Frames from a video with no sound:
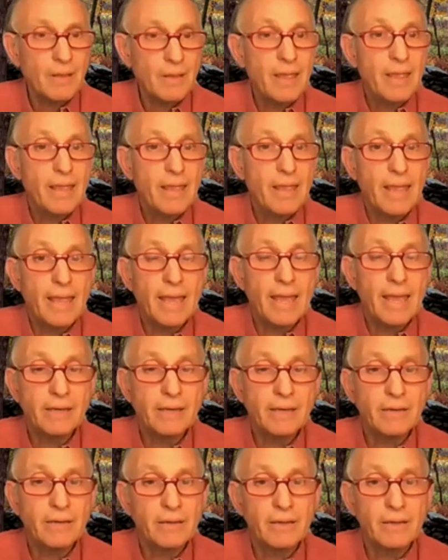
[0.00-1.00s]

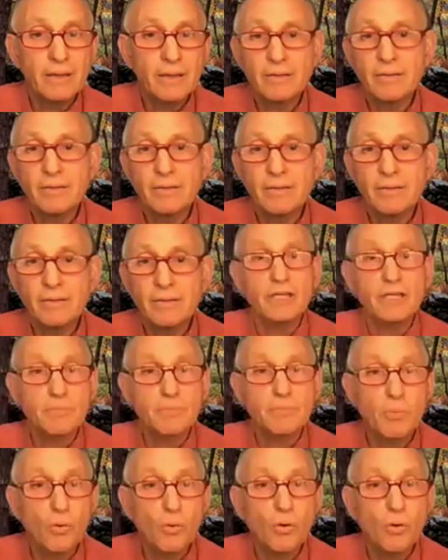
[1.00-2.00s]
and uh, and
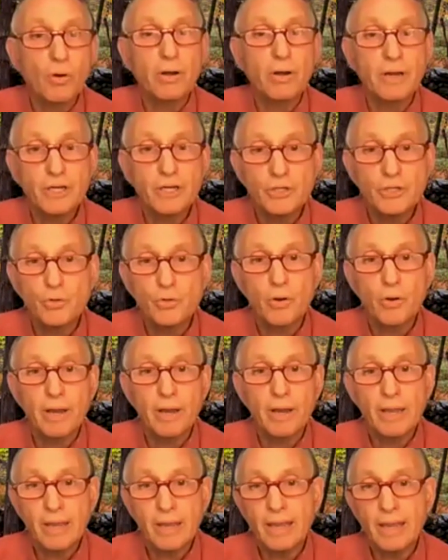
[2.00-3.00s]
explore and enjoy
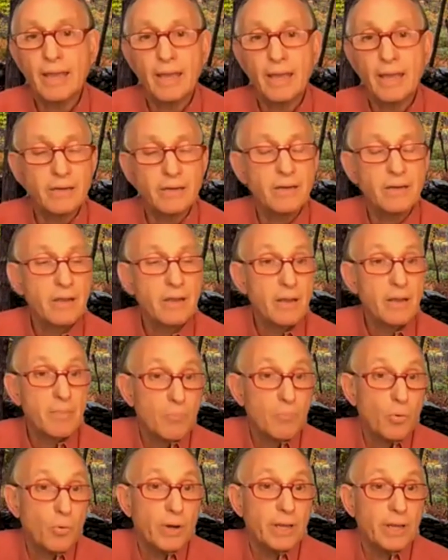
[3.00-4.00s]
and
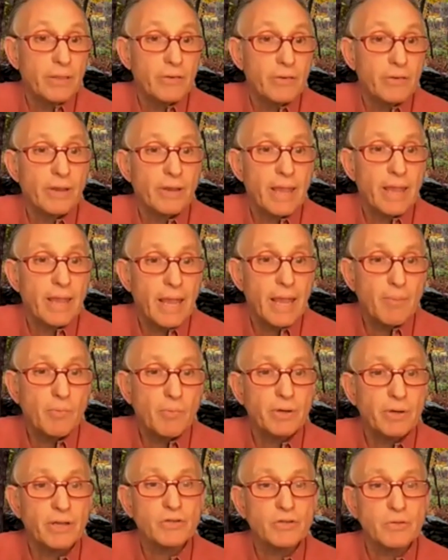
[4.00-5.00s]
bring their camera. It
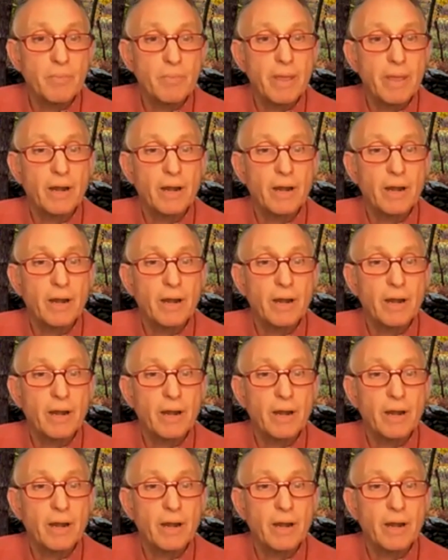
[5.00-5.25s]
doesn't matter